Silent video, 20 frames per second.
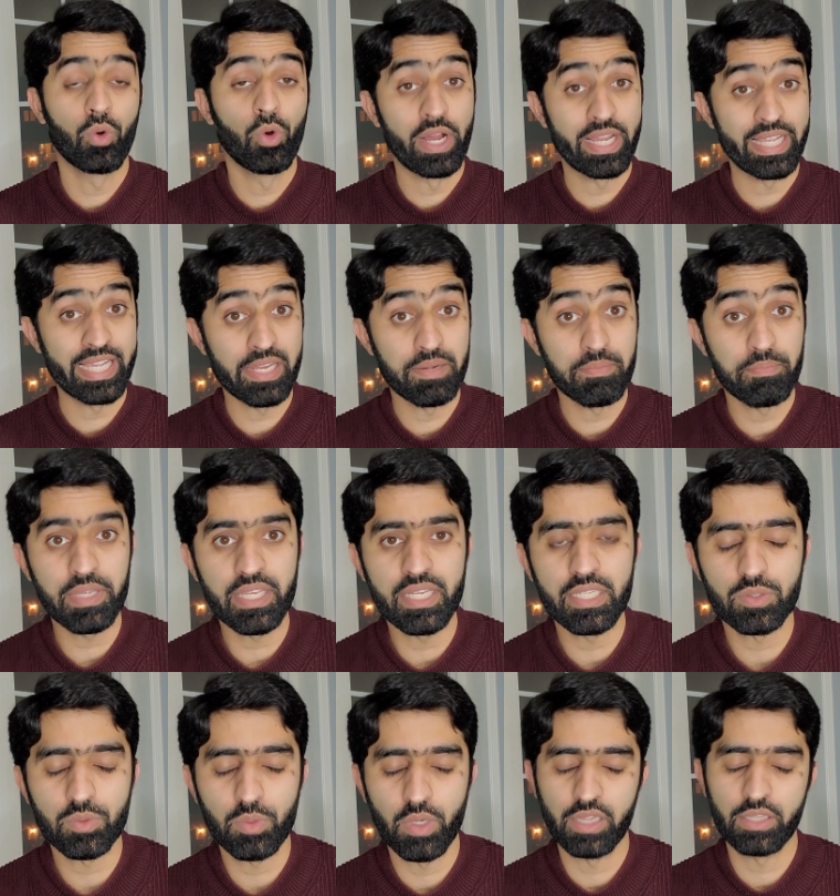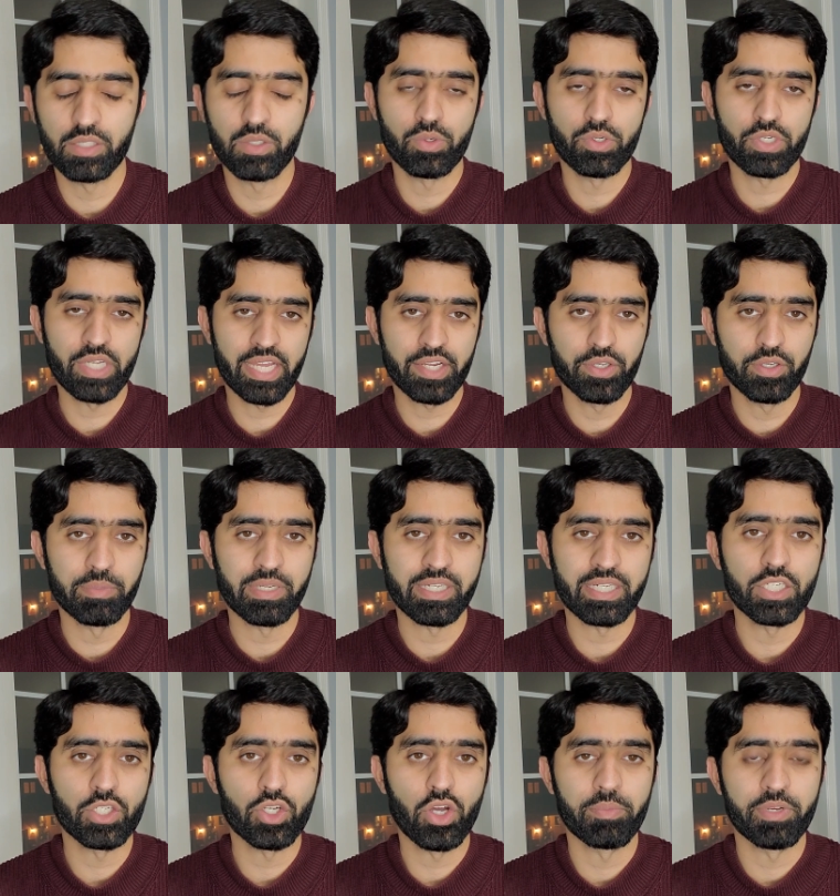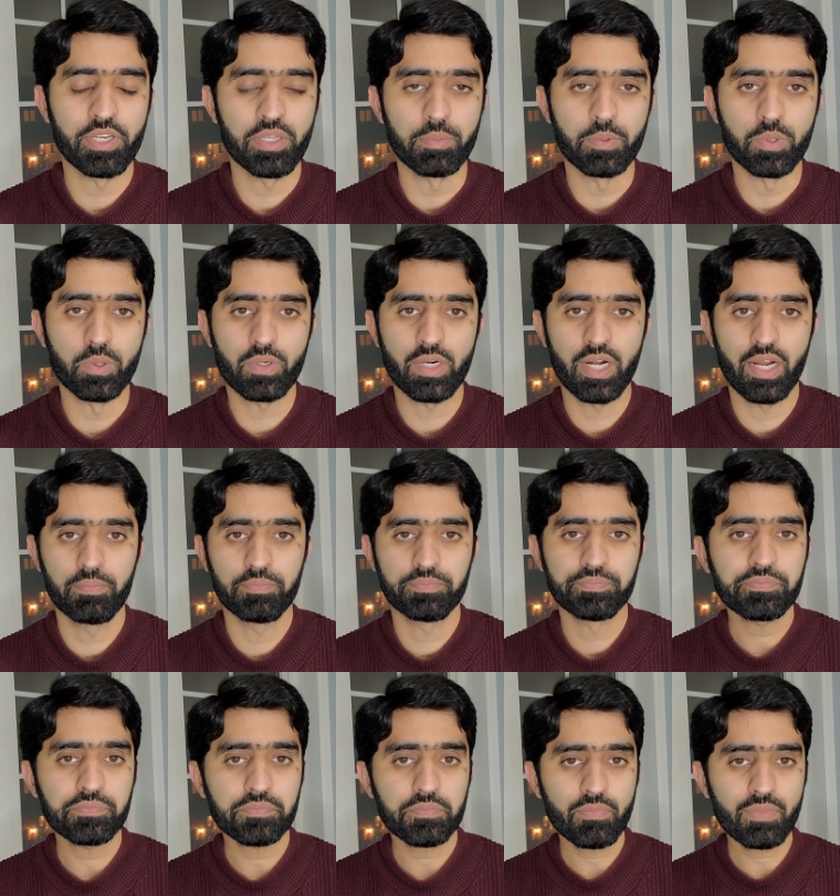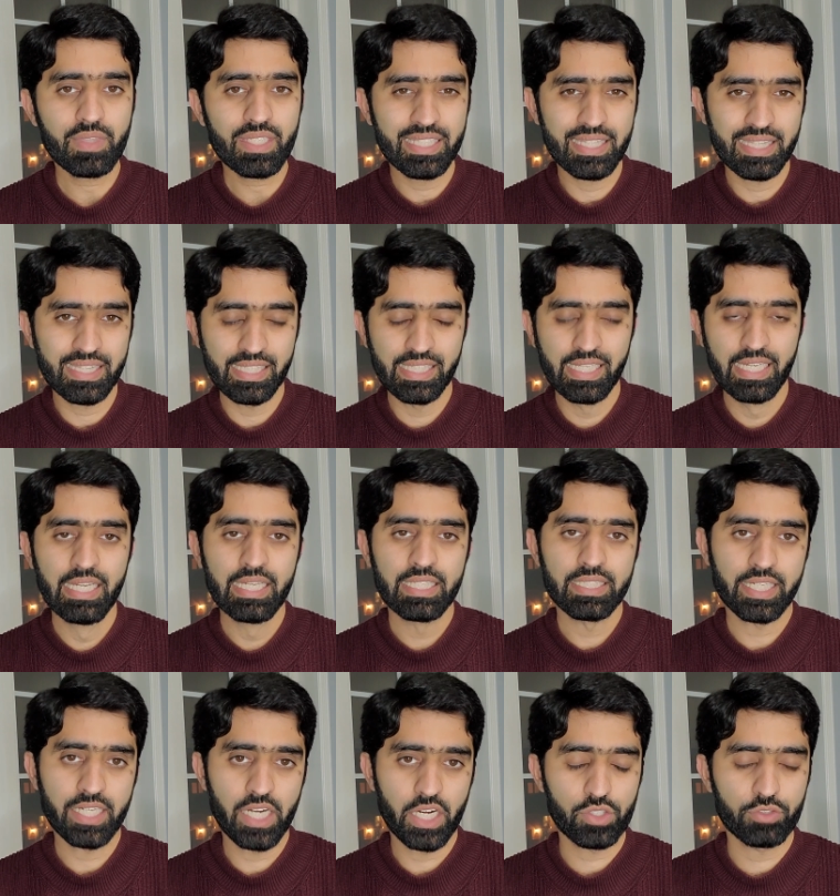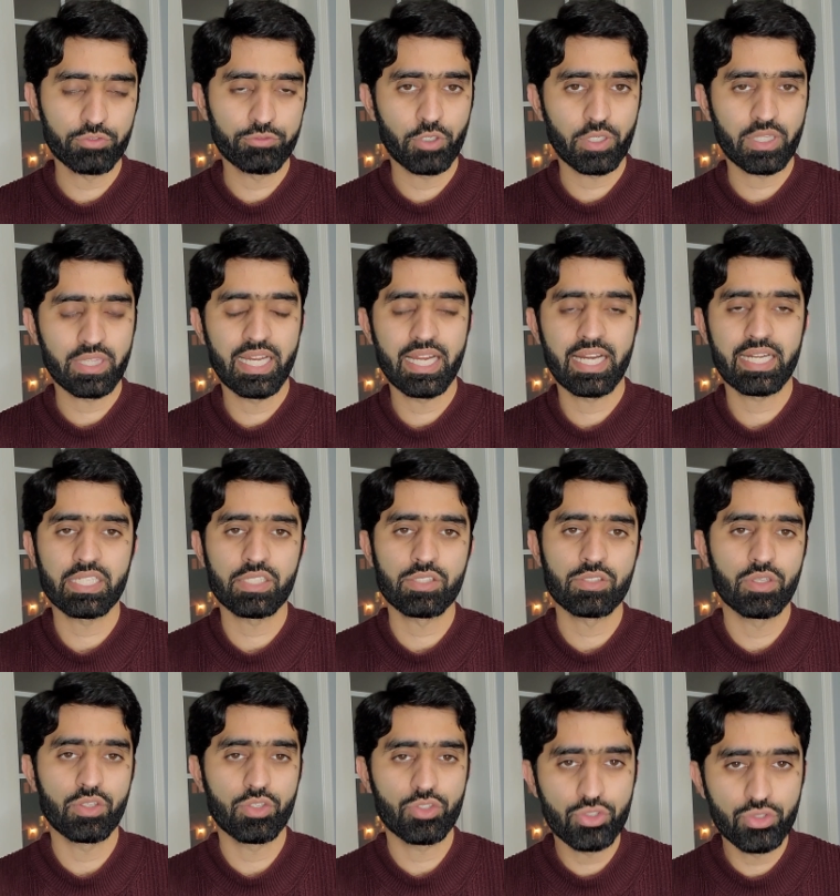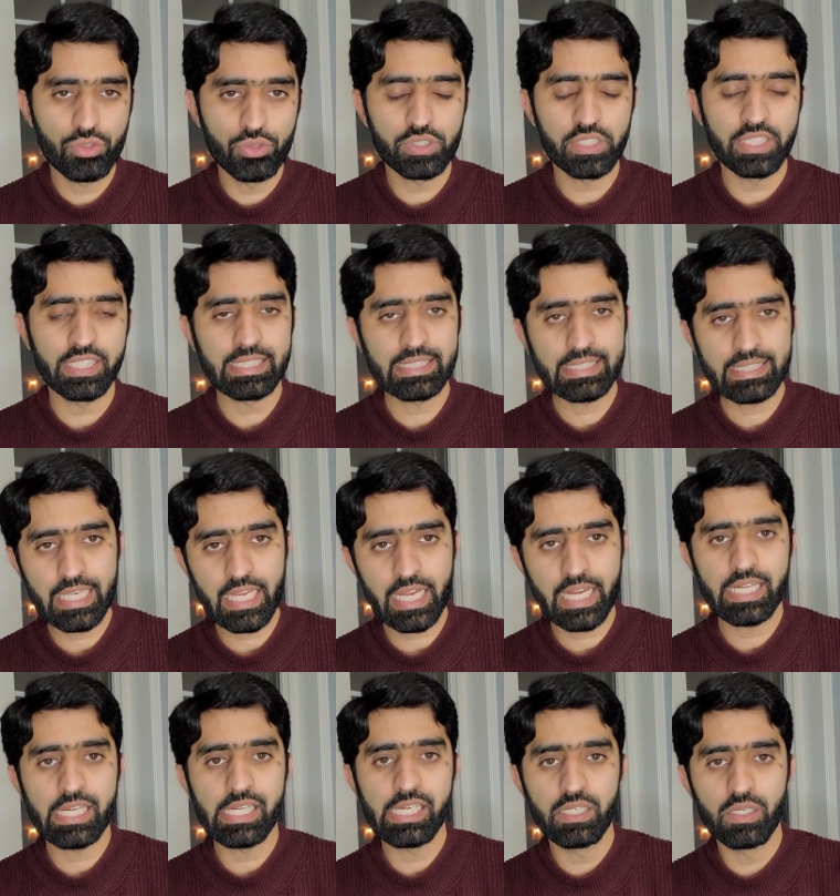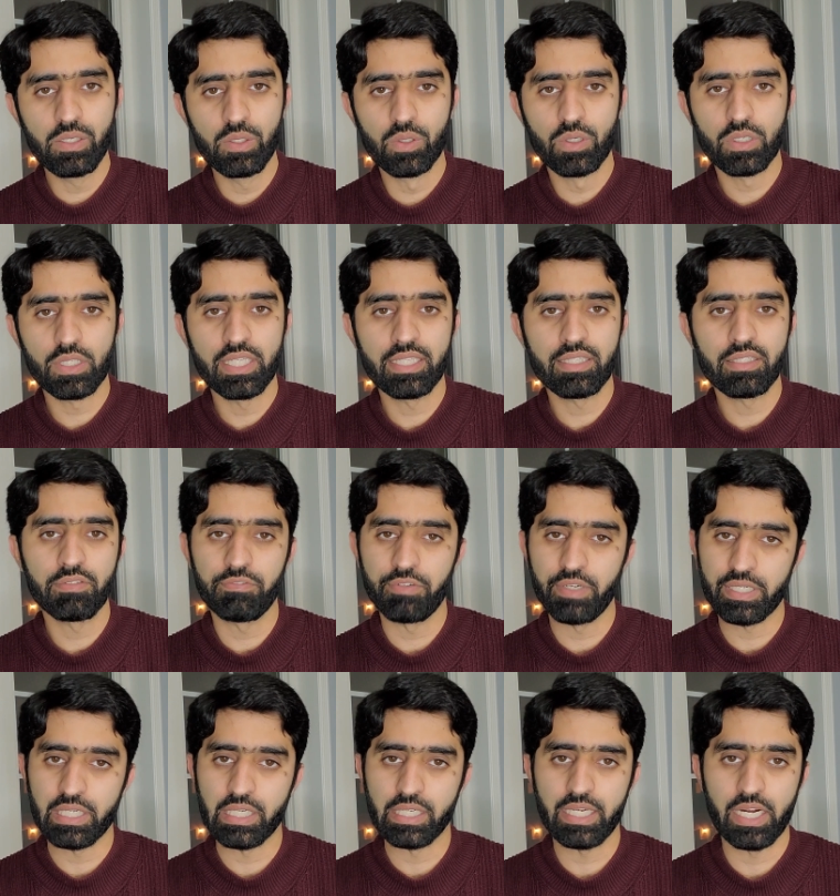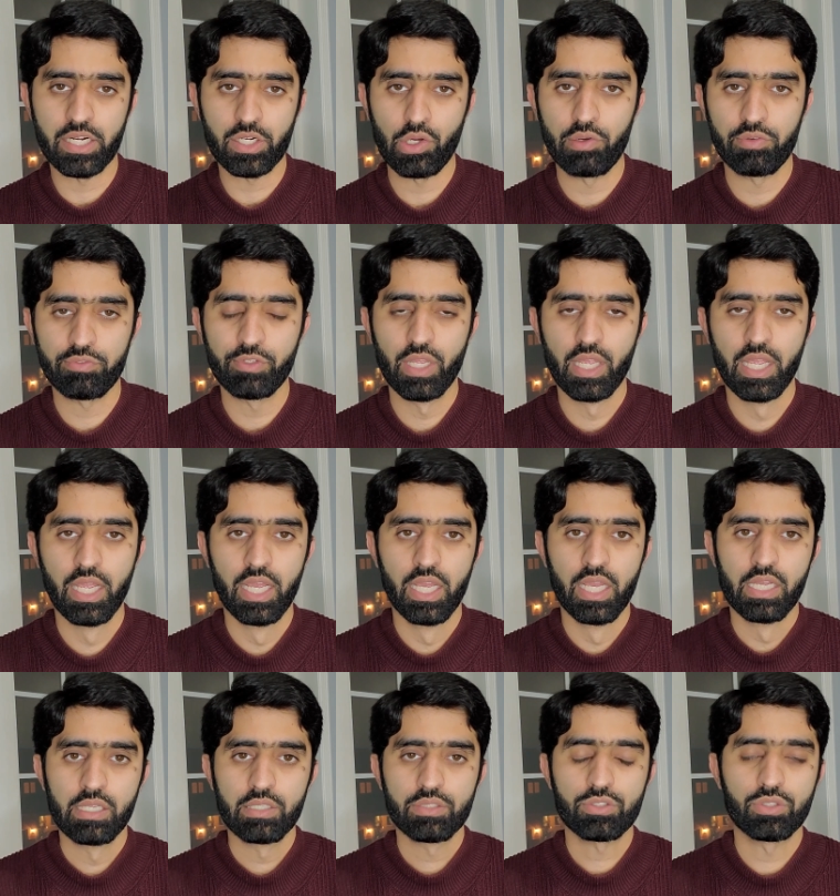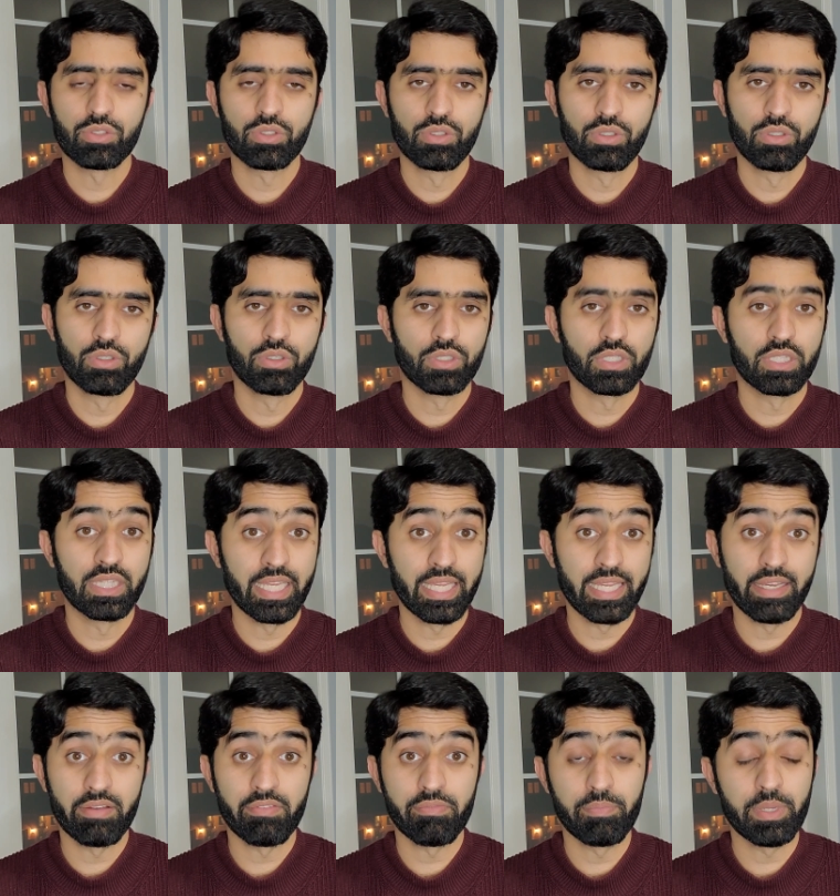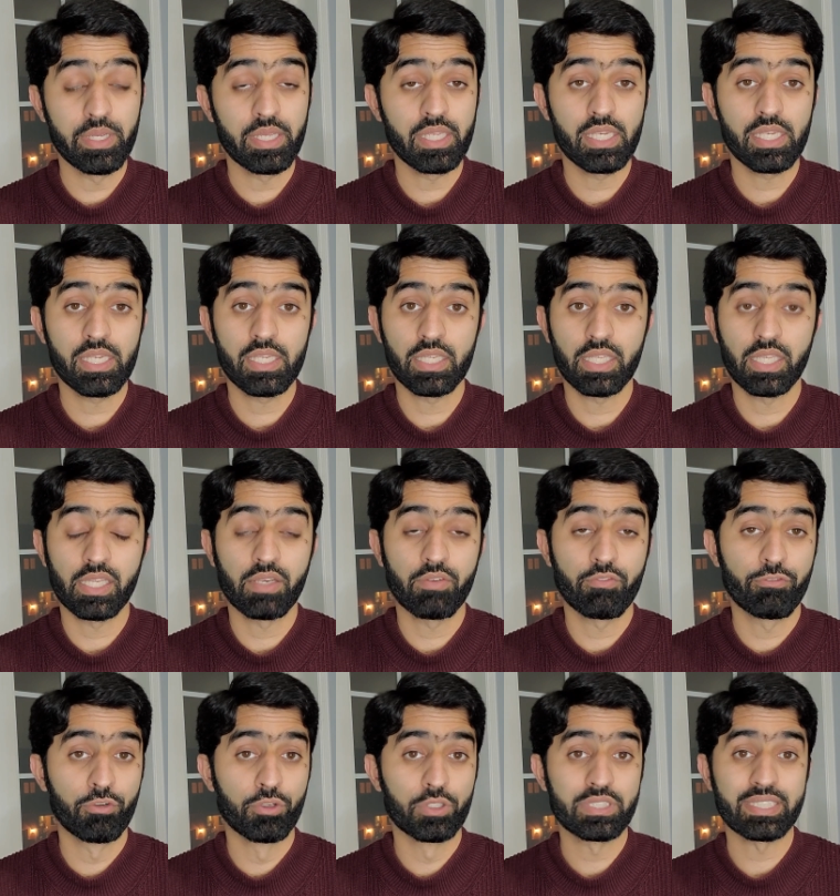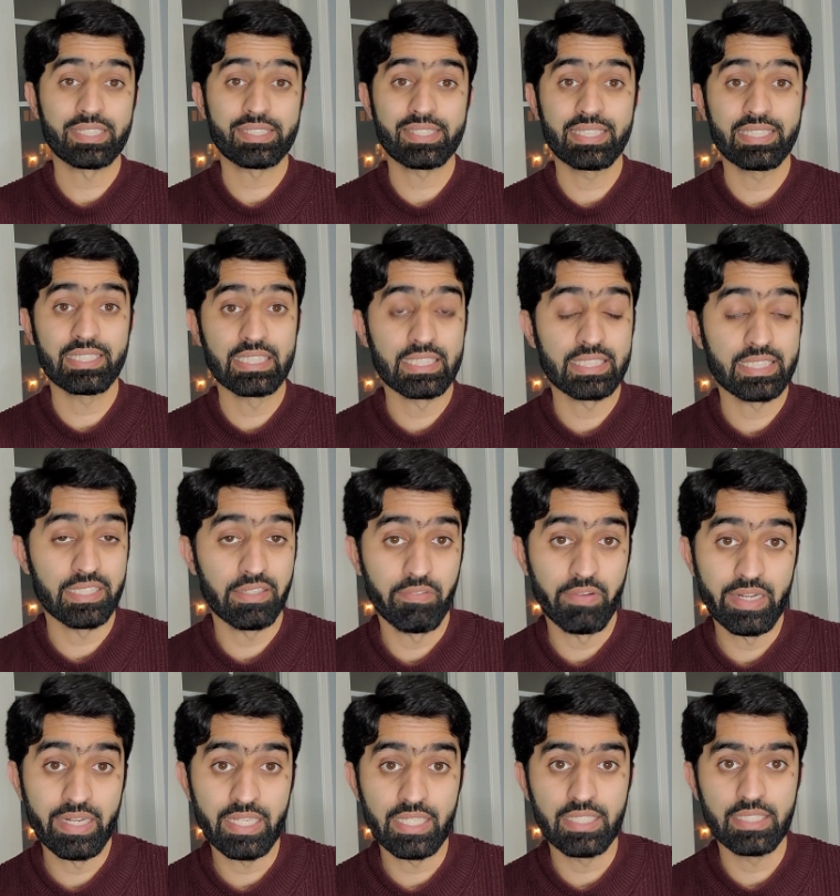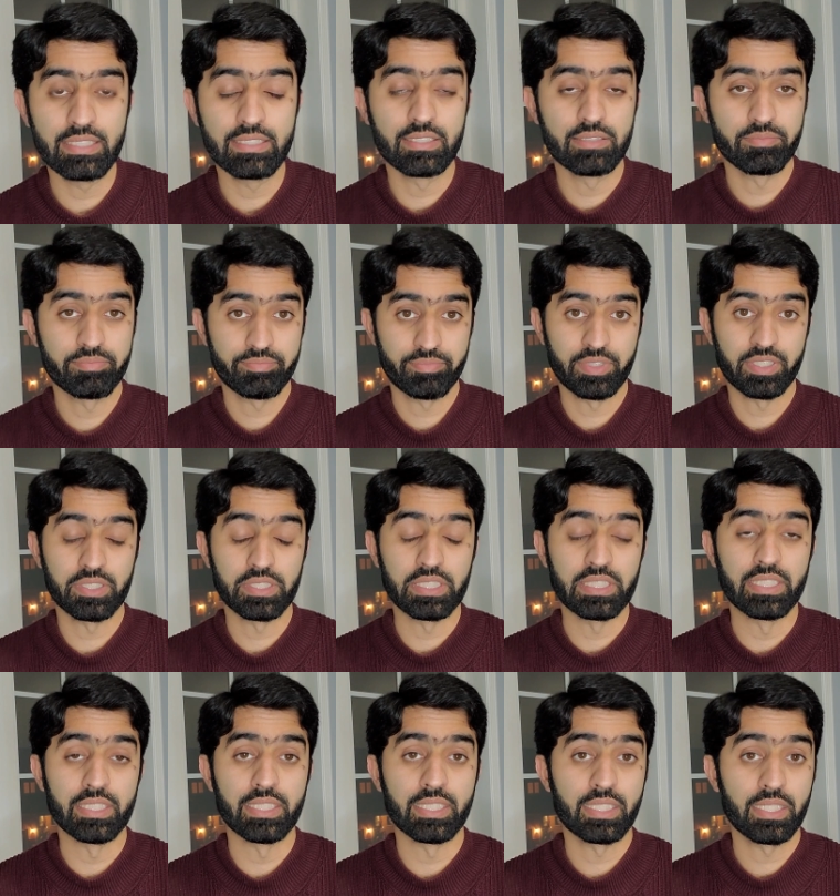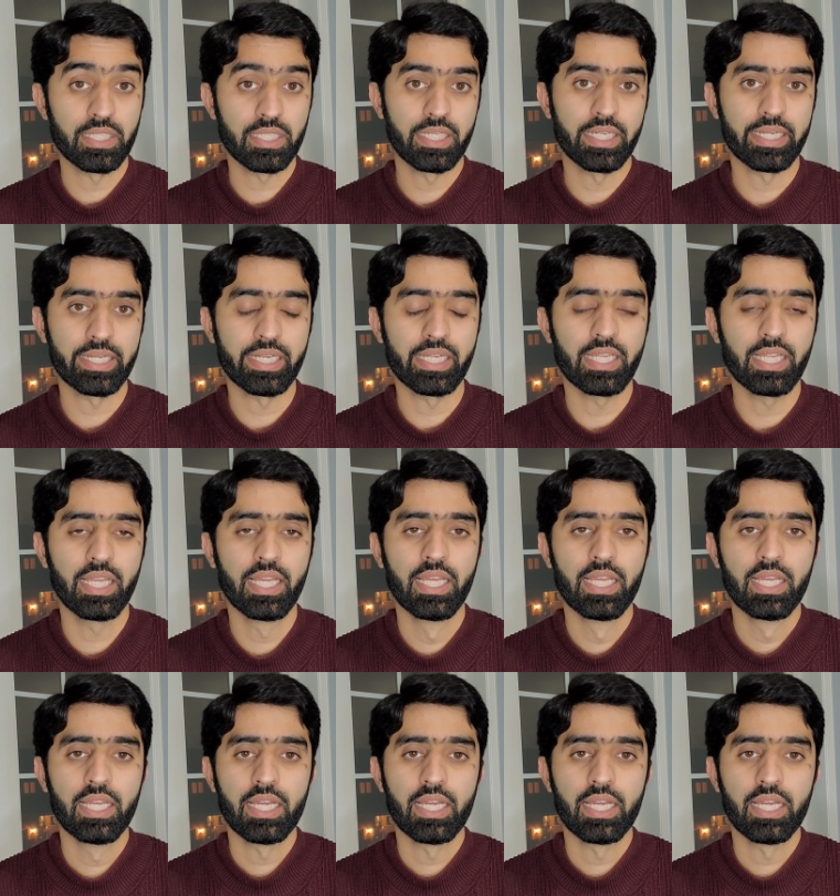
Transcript: OINP as well, the Ontario Immigrant Nominee Program. The cutoff for that is usually slightly lower than the federal cutoff. So they have been in 460s and 70s this year lately.